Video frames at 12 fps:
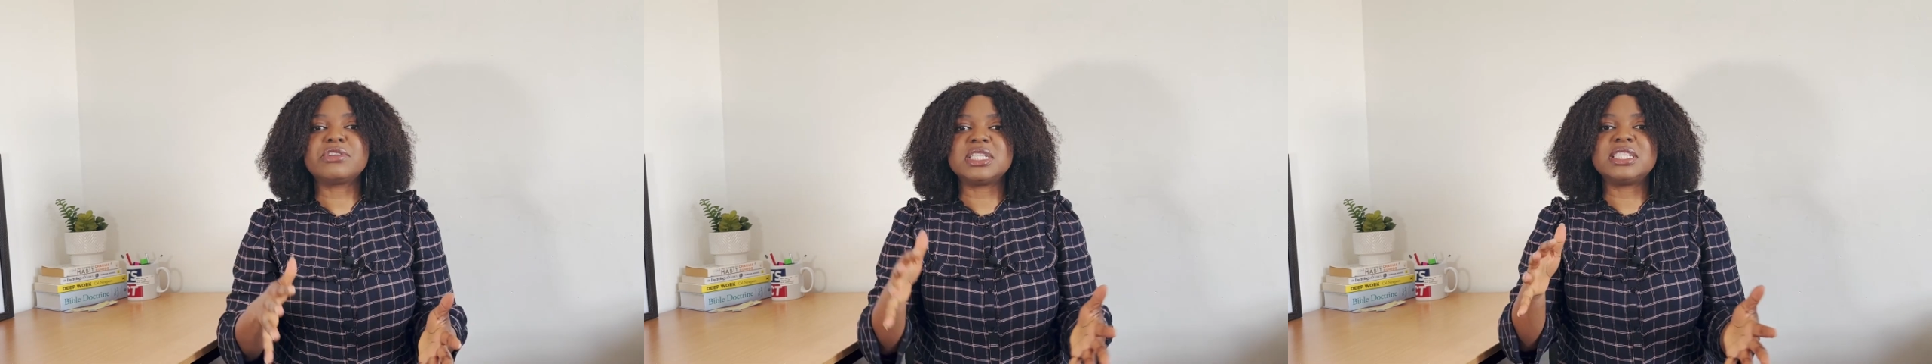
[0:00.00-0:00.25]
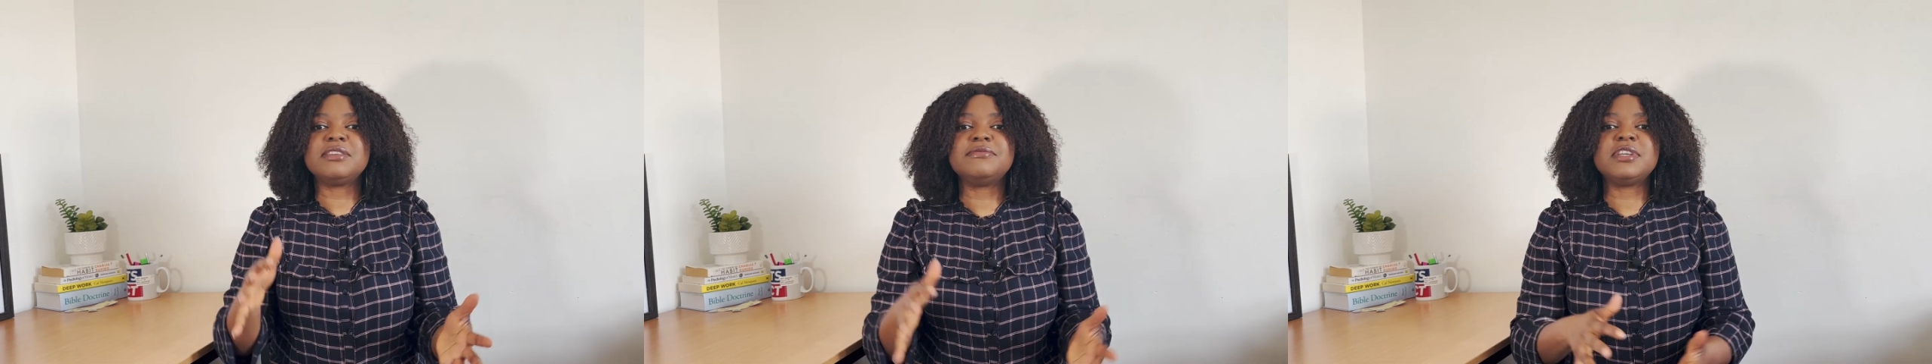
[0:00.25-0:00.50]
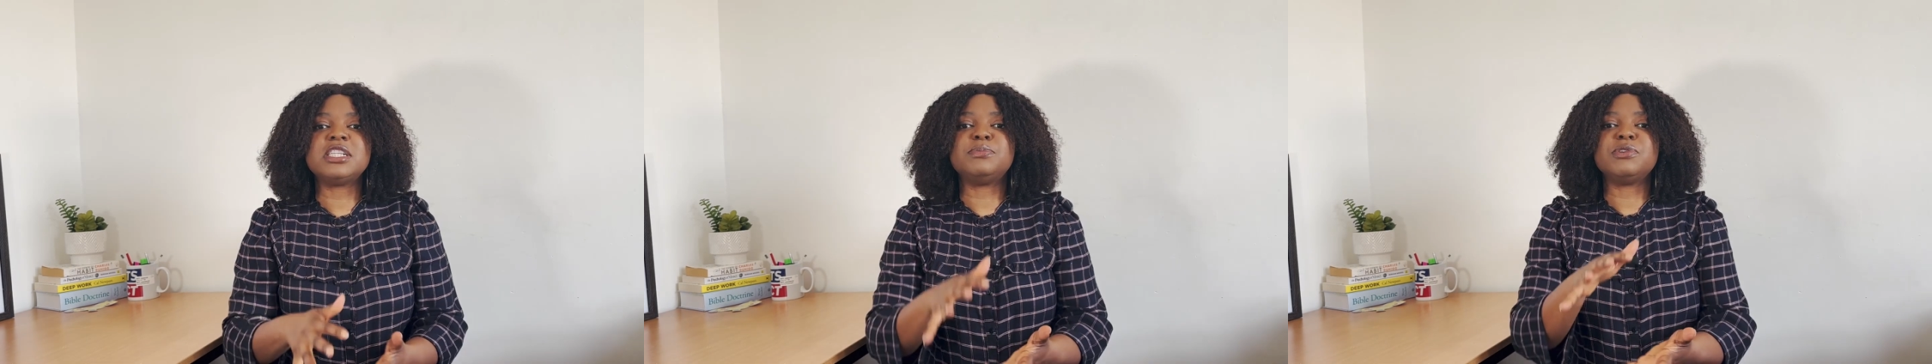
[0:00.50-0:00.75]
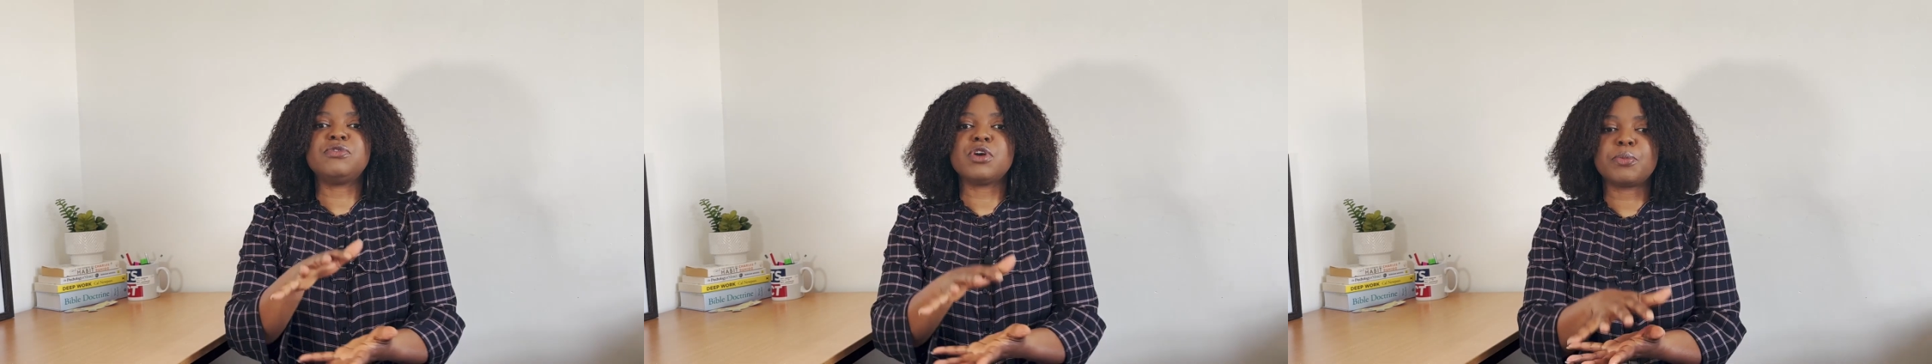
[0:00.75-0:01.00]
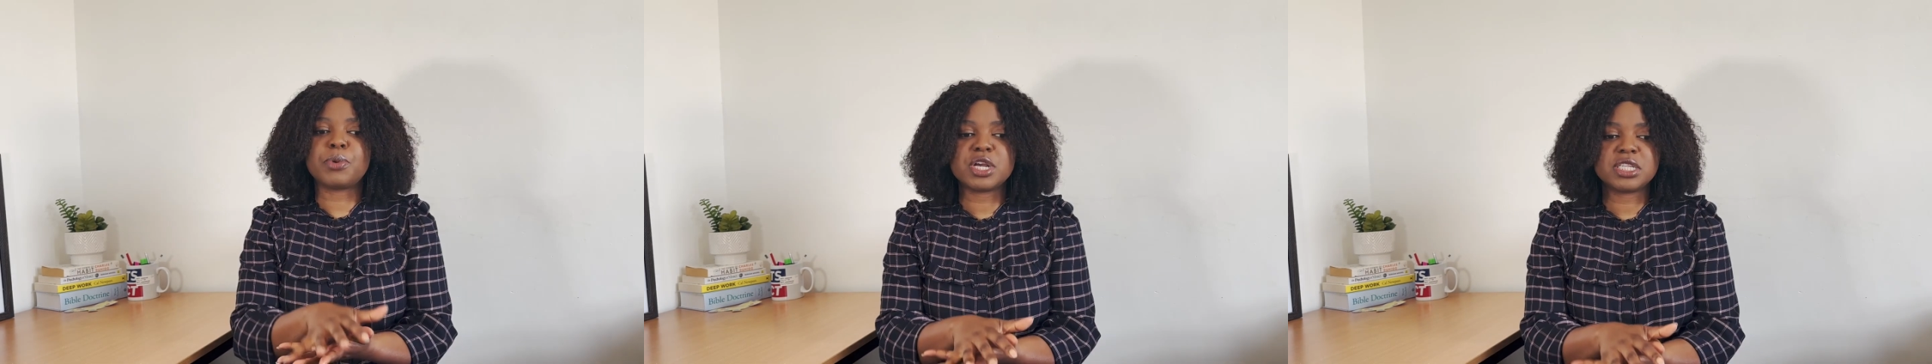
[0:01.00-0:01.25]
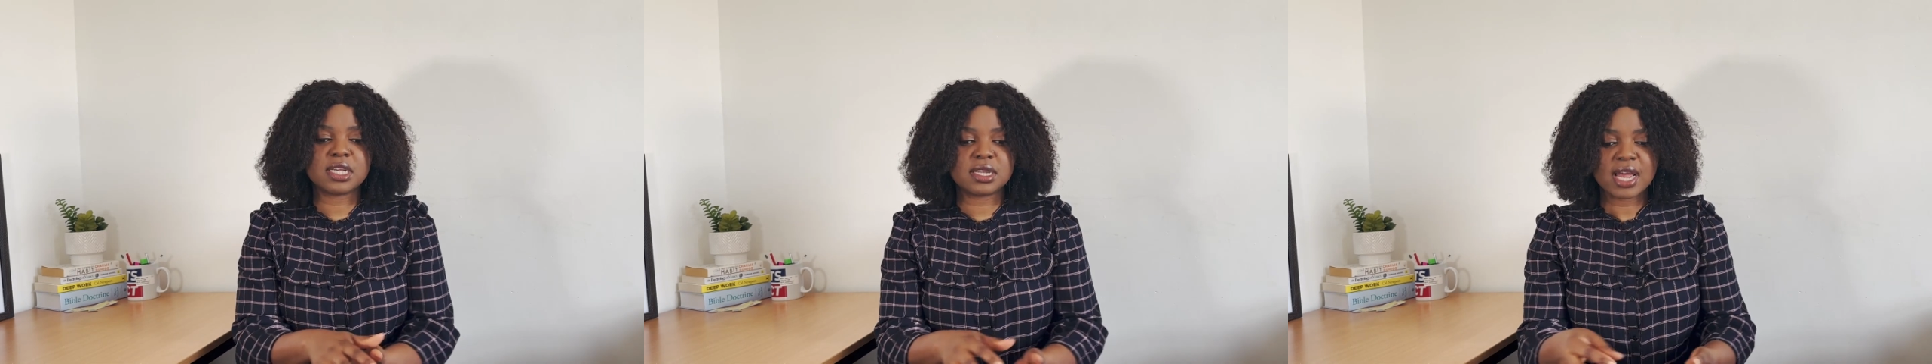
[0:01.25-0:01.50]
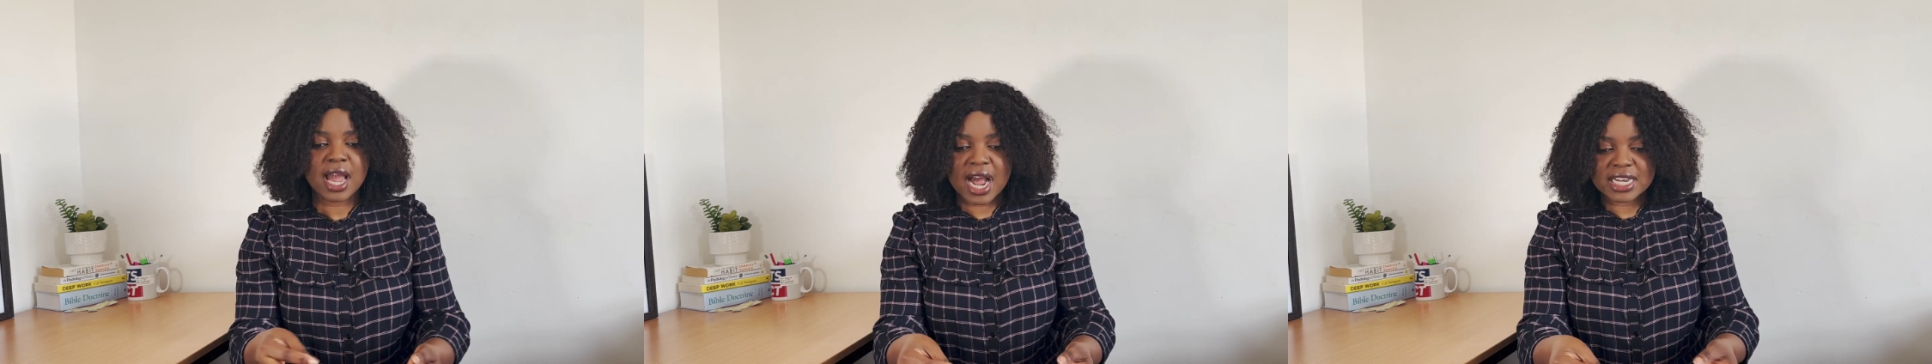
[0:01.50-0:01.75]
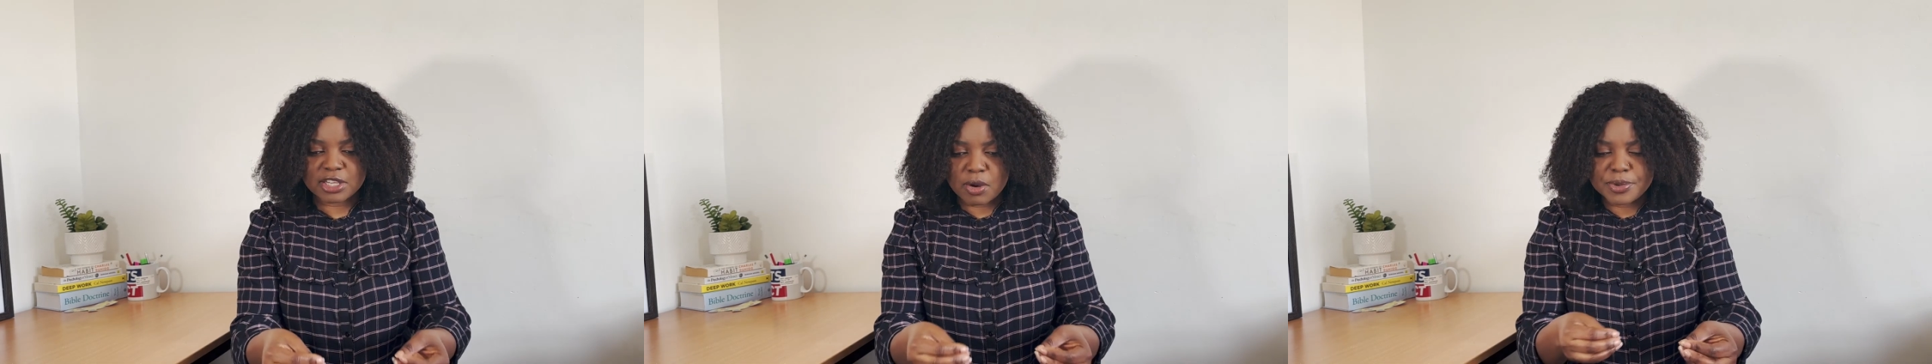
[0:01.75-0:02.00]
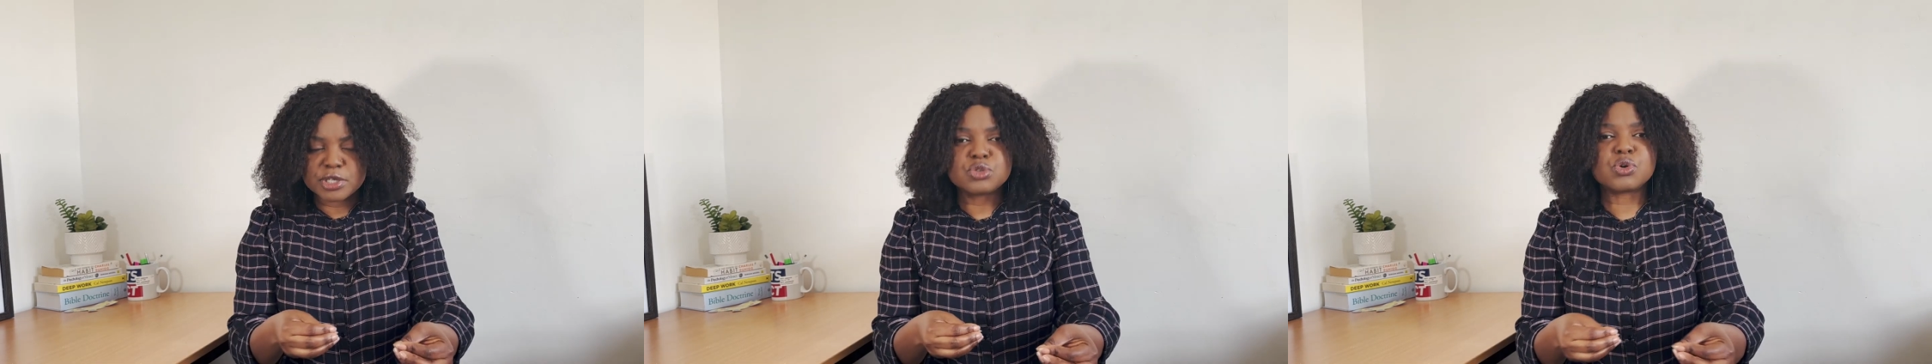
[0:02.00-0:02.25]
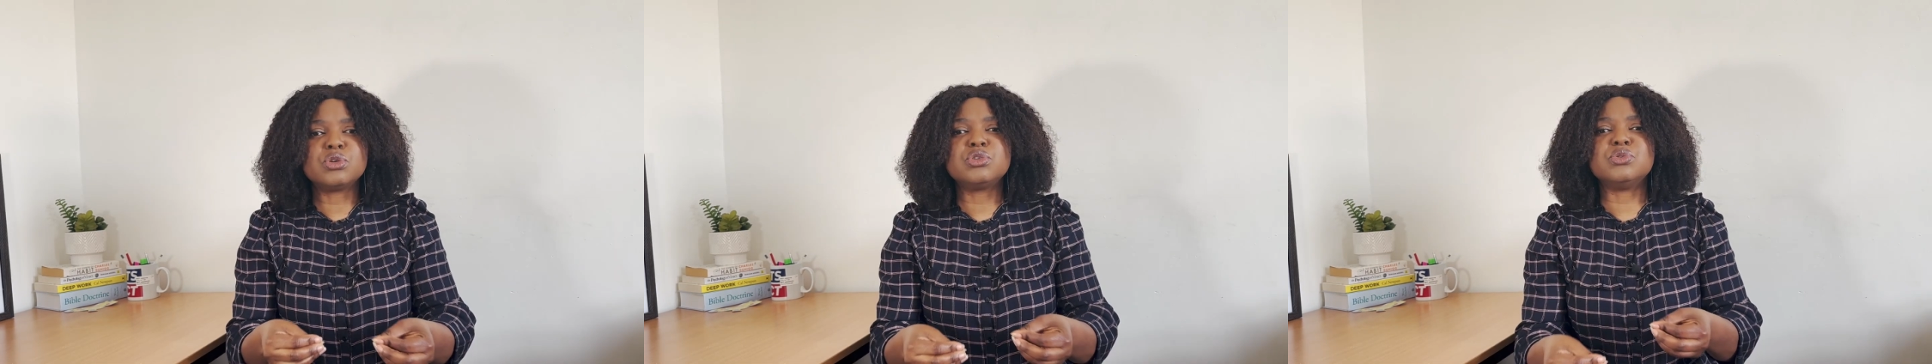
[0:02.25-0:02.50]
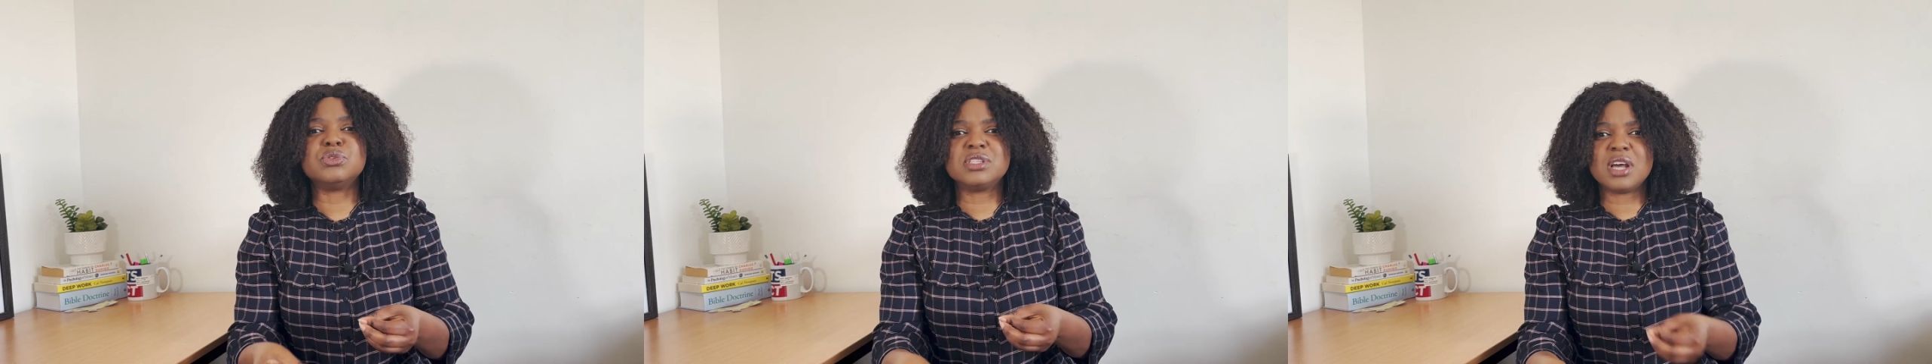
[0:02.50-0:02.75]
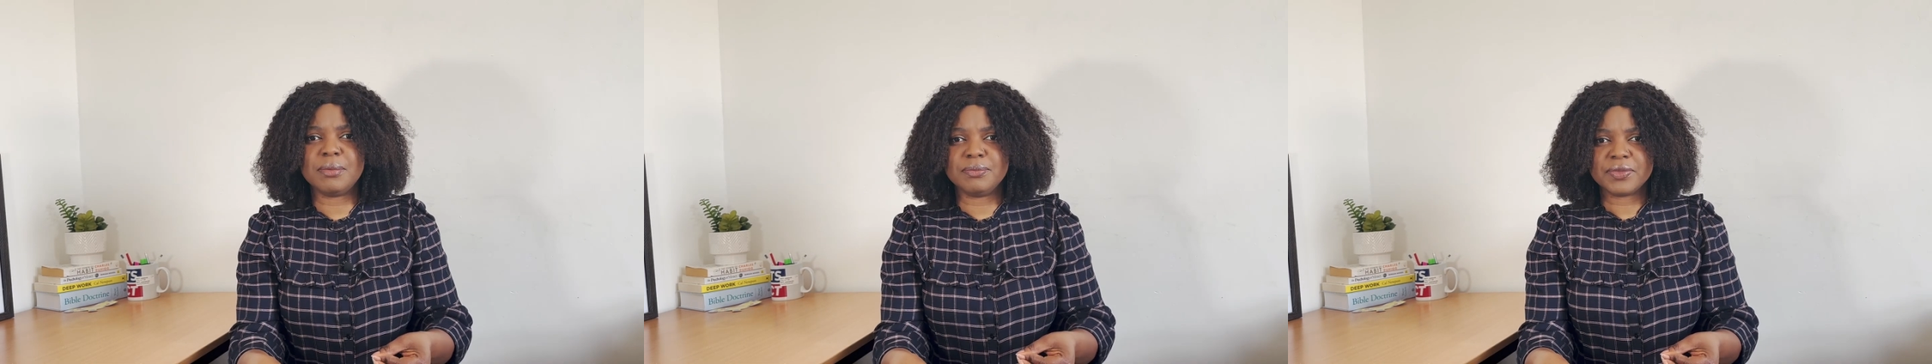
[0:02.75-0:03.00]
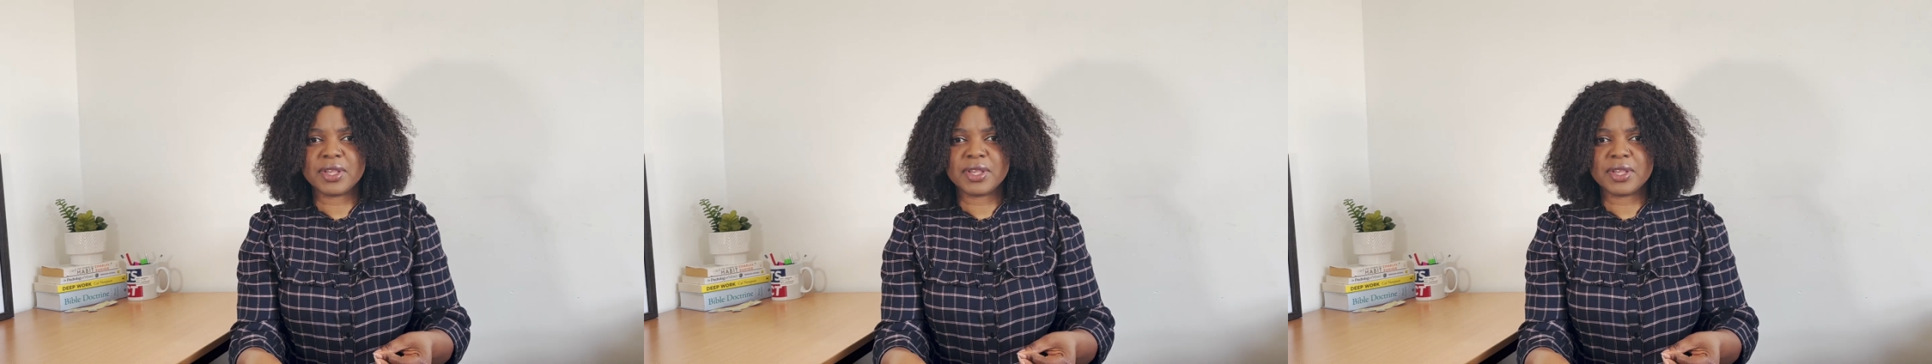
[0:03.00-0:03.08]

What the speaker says: CVs before a person and they'll be drawn to some.